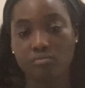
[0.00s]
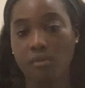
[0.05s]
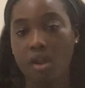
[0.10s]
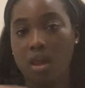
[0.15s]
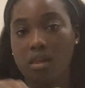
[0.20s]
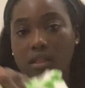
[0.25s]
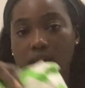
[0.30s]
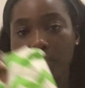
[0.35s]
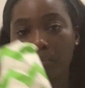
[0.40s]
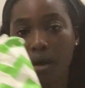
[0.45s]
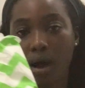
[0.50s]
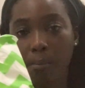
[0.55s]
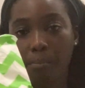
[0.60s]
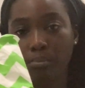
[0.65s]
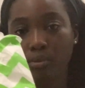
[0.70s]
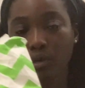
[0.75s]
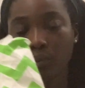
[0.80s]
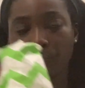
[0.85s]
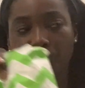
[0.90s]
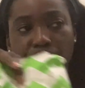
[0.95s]
I want
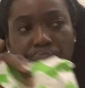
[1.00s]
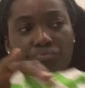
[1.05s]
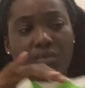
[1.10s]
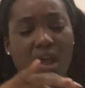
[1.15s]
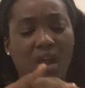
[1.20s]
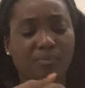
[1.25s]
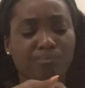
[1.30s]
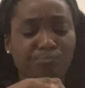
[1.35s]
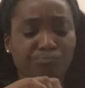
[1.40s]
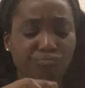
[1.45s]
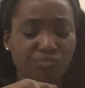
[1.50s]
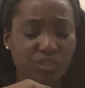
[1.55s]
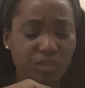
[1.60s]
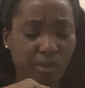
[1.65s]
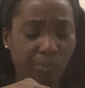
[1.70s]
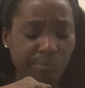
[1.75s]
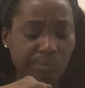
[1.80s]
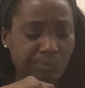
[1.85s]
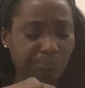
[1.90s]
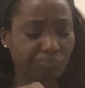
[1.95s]
popcorn.
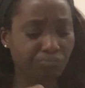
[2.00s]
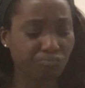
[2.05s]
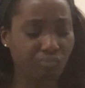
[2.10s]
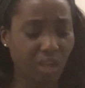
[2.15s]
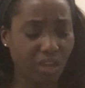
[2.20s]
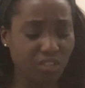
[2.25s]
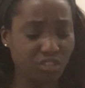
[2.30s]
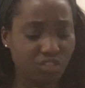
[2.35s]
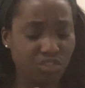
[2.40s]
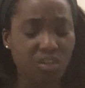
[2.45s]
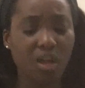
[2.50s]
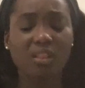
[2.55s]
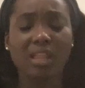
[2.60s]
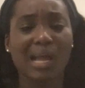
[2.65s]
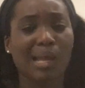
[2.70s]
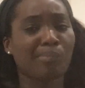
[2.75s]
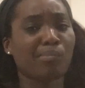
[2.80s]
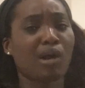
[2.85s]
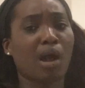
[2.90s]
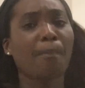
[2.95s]
I used to not
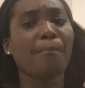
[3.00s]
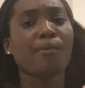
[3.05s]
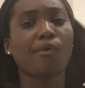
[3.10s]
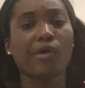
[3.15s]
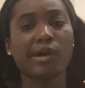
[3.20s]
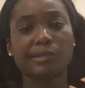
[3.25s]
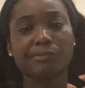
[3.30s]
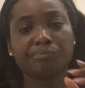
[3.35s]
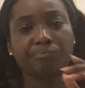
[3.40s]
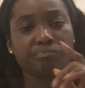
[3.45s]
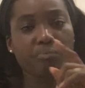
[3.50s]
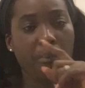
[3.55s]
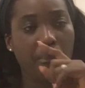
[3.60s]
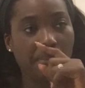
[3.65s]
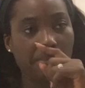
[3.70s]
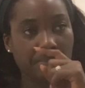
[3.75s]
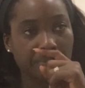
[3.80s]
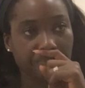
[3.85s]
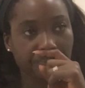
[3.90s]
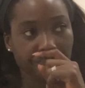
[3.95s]
like popcorn
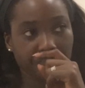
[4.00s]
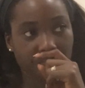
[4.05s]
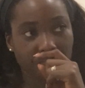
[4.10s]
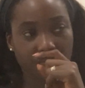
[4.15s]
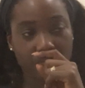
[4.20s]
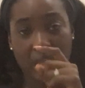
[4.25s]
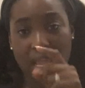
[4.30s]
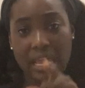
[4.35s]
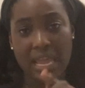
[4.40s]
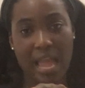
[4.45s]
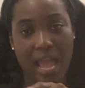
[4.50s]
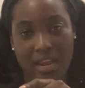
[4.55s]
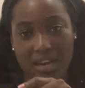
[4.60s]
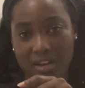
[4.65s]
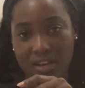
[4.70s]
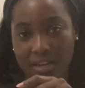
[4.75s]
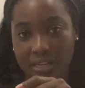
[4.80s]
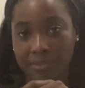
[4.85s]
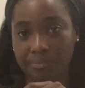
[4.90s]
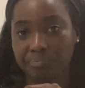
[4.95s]
in
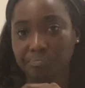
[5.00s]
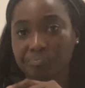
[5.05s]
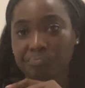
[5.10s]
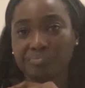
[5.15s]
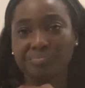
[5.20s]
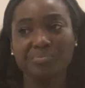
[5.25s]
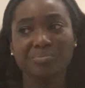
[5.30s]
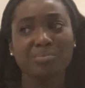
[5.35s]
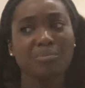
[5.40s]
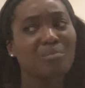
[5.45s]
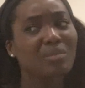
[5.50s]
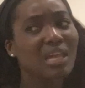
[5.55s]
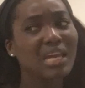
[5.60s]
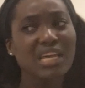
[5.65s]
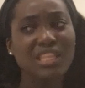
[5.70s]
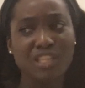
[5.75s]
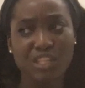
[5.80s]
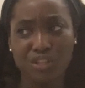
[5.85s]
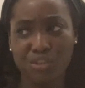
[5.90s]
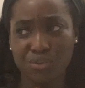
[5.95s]
Canada.
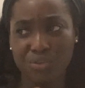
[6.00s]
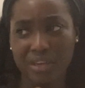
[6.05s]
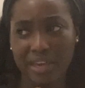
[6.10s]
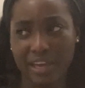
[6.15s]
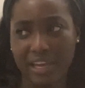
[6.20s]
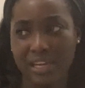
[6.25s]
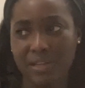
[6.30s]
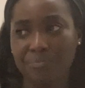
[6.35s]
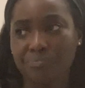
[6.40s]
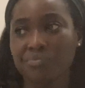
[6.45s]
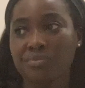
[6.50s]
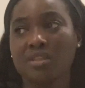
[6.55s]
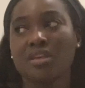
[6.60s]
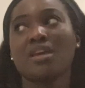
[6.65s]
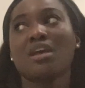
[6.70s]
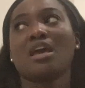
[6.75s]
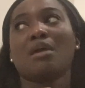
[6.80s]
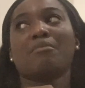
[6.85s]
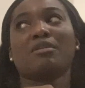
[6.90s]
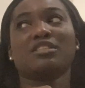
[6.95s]
In the UK,
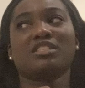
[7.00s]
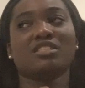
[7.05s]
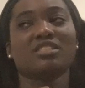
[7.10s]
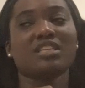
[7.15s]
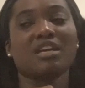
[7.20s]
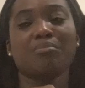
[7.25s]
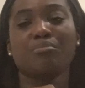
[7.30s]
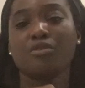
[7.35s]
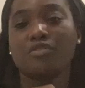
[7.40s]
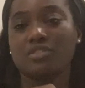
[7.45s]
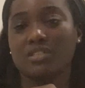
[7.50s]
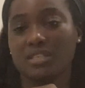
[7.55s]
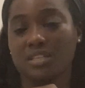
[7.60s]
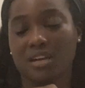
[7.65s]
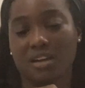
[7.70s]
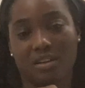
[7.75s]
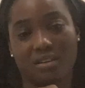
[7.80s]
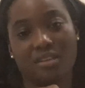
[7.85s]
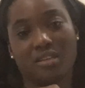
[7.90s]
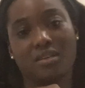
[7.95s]
but since I moved to
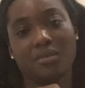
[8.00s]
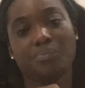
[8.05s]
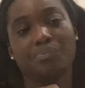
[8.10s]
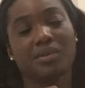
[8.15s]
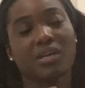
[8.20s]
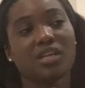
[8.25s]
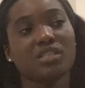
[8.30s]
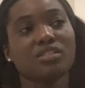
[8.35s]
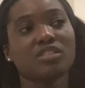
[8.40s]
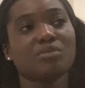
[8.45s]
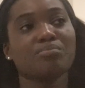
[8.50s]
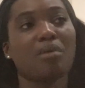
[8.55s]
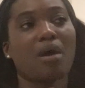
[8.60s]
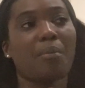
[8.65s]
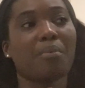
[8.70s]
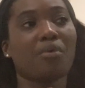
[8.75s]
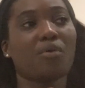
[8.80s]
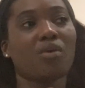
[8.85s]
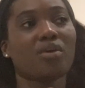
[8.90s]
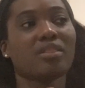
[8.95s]
Ghana, because there's
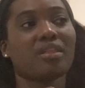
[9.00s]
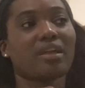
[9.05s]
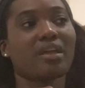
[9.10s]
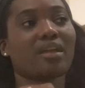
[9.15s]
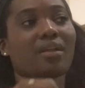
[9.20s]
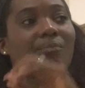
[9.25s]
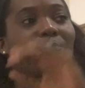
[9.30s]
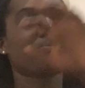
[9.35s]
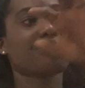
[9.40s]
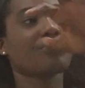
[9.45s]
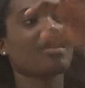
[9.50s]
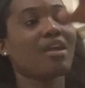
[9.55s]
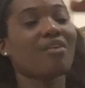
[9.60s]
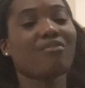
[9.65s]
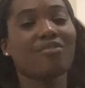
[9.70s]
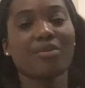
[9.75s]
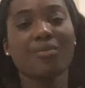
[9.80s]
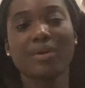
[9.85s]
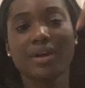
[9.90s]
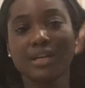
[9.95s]
popcorn like
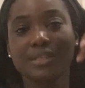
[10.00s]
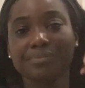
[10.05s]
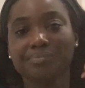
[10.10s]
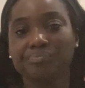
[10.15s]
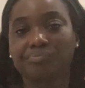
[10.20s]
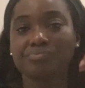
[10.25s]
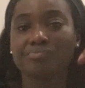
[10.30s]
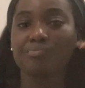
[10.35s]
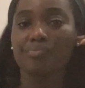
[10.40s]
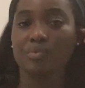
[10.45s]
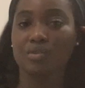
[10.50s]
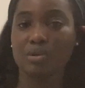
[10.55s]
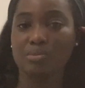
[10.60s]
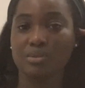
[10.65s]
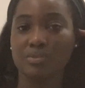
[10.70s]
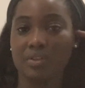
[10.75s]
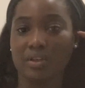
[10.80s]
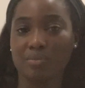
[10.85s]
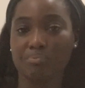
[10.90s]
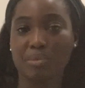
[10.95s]
everywhere, in terms
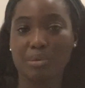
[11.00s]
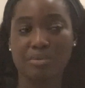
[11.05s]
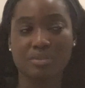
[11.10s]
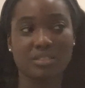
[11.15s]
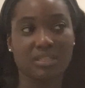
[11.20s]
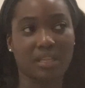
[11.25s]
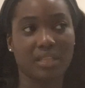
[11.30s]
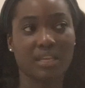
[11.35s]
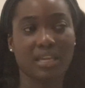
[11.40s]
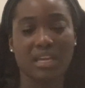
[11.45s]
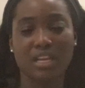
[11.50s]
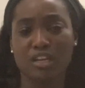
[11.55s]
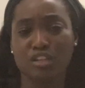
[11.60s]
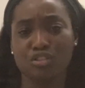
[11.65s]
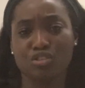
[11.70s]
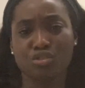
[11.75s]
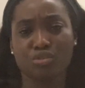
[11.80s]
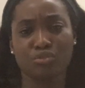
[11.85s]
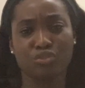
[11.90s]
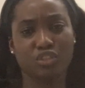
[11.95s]
of like people selling it, and
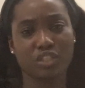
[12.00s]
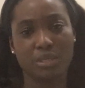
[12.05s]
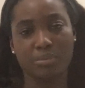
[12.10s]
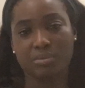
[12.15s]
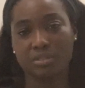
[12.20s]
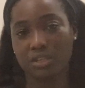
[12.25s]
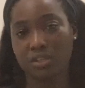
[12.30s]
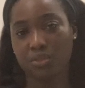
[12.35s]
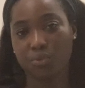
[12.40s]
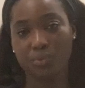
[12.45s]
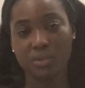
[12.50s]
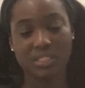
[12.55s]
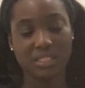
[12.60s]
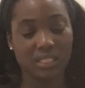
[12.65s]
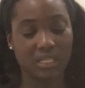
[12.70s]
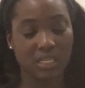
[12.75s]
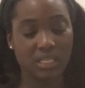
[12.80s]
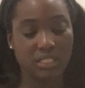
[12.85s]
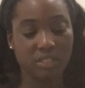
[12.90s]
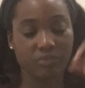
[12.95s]
it's so cheap, it's like three
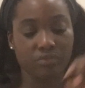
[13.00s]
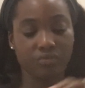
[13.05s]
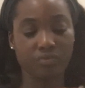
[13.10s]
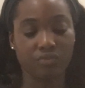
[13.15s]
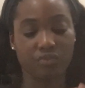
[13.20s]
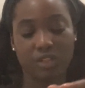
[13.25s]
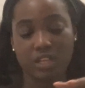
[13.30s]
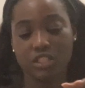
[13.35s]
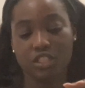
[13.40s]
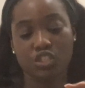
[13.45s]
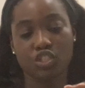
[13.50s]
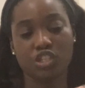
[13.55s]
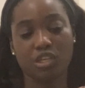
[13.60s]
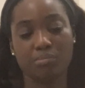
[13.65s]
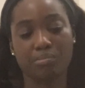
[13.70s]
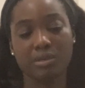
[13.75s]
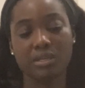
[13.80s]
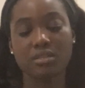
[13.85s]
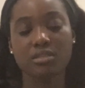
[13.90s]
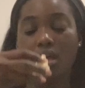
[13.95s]
cities are like, the
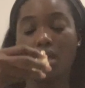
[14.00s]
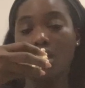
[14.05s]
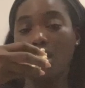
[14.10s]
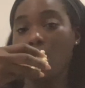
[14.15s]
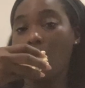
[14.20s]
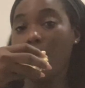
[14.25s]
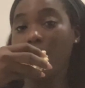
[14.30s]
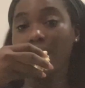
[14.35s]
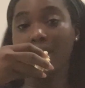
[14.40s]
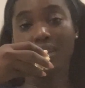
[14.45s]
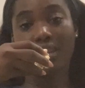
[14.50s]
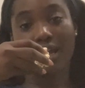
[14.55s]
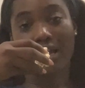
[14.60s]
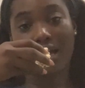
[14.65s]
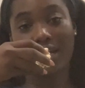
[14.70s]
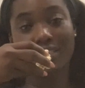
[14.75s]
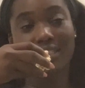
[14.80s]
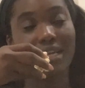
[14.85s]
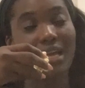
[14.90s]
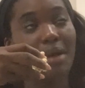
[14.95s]
cheapest. And like
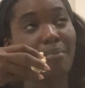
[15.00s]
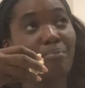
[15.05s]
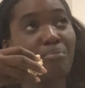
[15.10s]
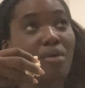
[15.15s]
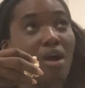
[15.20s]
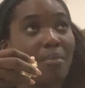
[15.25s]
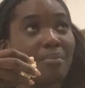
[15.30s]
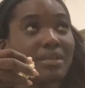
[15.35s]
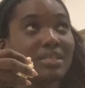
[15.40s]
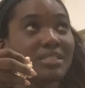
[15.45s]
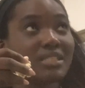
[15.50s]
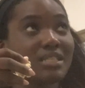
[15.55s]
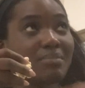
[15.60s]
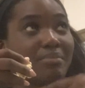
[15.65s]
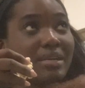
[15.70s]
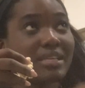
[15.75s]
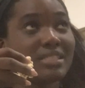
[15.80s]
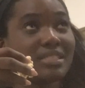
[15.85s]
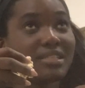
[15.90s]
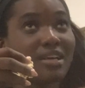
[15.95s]
I said, I'm promising
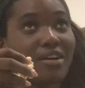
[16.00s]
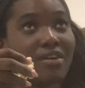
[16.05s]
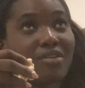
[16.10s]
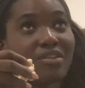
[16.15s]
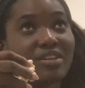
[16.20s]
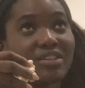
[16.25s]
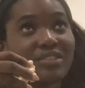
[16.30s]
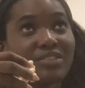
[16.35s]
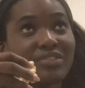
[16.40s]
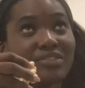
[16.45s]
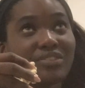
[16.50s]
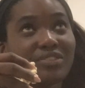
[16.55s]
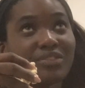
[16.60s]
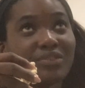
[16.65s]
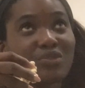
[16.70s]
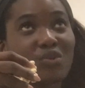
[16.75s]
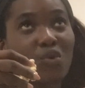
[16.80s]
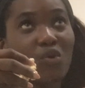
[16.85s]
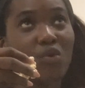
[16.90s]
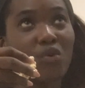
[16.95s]
myself
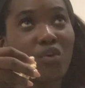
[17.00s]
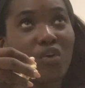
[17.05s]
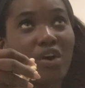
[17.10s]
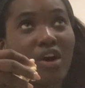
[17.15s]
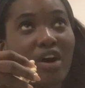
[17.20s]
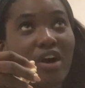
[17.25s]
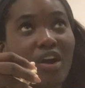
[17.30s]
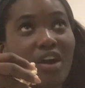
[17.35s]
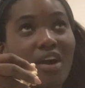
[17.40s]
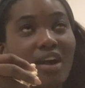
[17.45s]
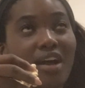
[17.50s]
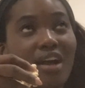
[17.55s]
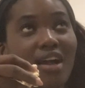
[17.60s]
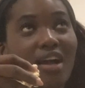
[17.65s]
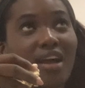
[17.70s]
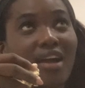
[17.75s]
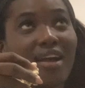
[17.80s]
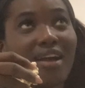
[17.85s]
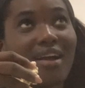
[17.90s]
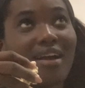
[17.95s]
or
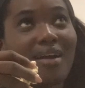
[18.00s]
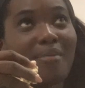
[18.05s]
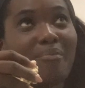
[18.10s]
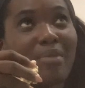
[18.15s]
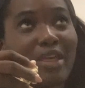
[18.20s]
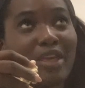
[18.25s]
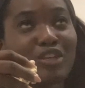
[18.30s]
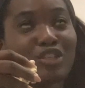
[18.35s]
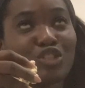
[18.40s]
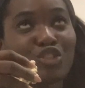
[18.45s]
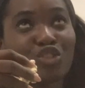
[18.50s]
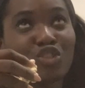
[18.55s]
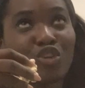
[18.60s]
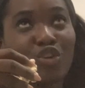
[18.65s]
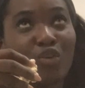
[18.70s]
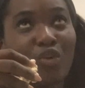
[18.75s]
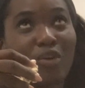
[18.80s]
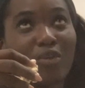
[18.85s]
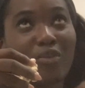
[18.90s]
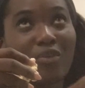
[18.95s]
making
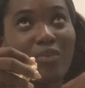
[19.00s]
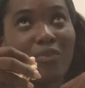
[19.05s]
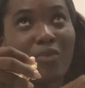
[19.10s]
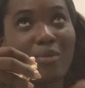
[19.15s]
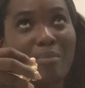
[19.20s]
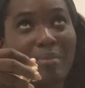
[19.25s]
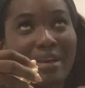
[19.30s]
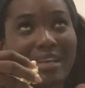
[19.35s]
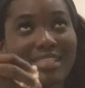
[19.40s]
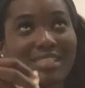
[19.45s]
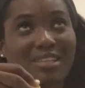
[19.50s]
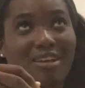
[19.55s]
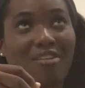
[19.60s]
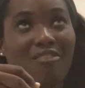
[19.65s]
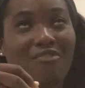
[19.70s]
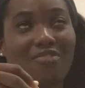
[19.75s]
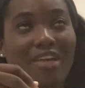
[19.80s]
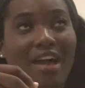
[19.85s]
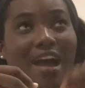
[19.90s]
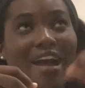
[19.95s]
sure with
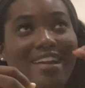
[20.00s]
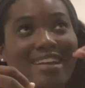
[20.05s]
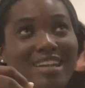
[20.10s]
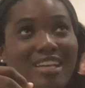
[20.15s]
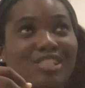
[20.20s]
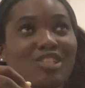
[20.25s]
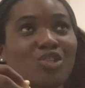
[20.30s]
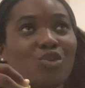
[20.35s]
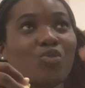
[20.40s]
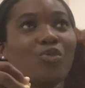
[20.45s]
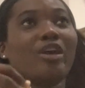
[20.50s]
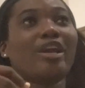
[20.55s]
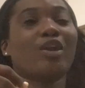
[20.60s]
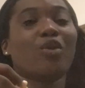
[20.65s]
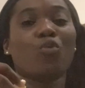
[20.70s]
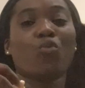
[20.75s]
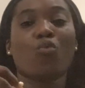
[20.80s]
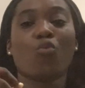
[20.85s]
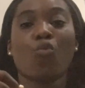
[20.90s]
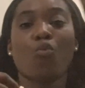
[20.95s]
myself that I need to grade
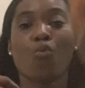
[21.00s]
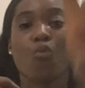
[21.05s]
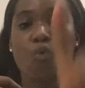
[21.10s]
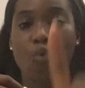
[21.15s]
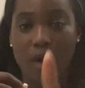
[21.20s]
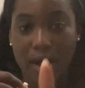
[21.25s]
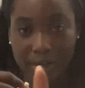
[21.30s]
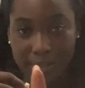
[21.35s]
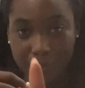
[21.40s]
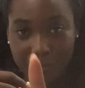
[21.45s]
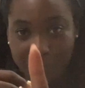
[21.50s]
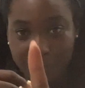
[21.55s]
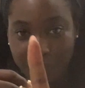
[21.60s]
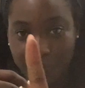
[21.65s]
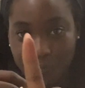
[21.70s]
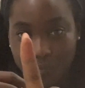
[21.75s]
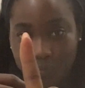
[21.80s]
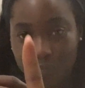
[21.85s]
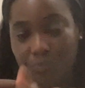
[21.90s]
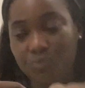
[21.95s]
one
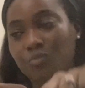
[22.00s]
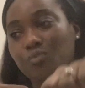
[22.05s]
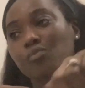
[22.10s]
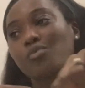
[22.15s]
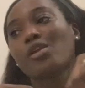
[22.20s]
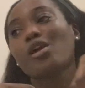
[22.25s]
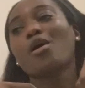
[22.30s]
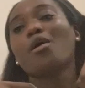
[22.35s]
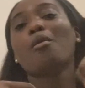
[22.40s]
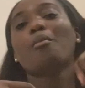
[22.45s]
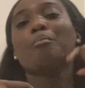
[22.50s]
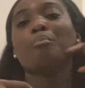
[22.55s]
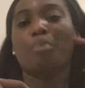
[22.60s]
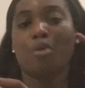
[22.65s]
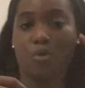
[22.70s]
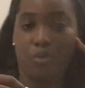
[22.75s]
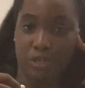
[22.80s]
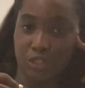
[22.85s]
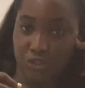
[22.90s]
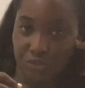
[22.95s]

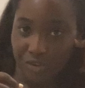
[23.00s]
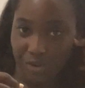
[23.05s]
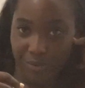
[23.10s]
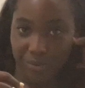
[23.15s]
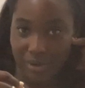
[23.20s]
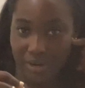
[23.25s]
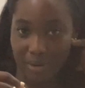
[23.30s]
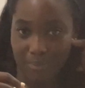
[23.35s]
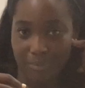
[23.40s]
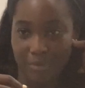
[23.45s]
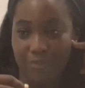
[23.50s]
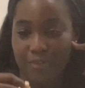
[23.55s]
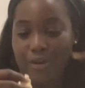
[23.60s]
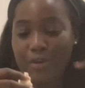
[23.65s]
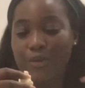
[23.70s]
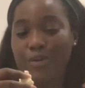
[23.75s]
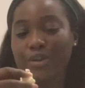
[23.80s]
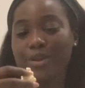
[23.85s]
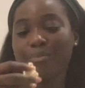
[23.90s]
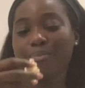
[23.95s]
poetry work before I
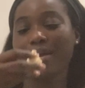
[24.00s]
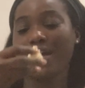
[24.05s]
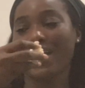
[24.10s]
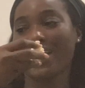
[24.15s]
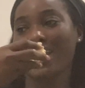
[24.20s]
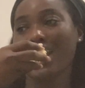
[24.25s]
go to bed.